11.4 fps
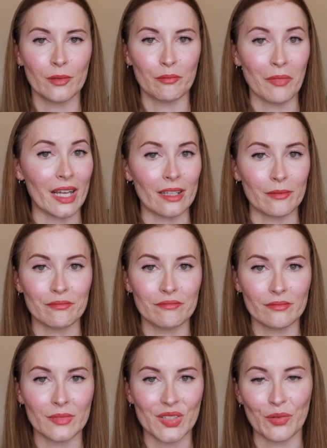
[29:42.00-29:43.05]
my
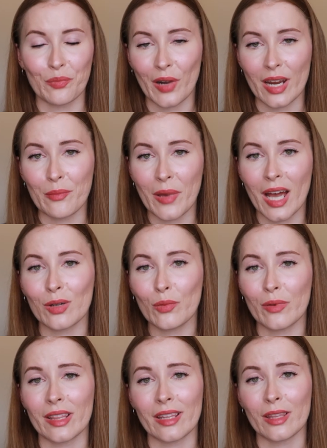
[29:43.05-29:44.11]
sort of brain power
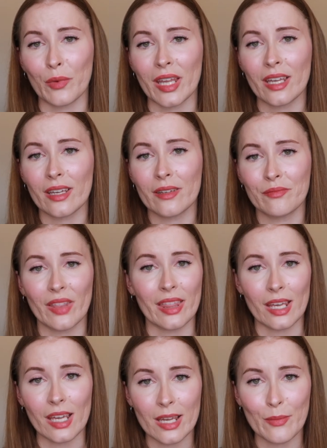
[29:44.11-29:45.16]
within the week
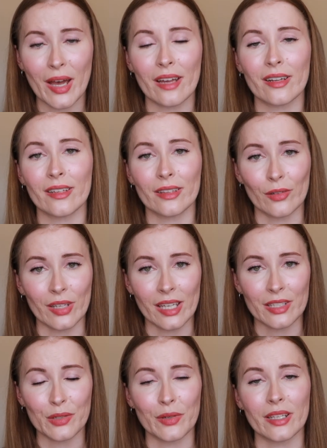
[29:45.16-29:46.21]
thinking about it, looking
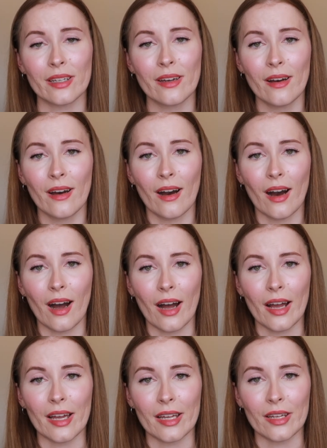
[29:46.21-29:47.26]
into it,
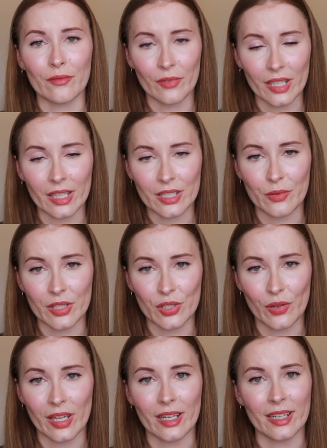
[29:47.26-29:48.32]
I really do
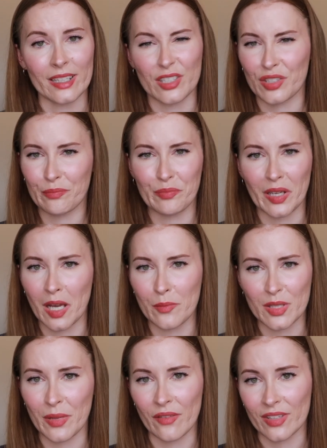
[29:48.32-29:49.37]
enjoy it, and it just
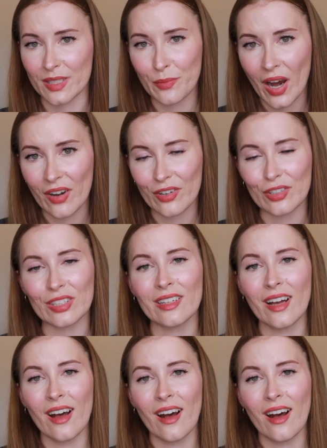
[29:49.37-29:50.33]
becomes a bit of a spiral.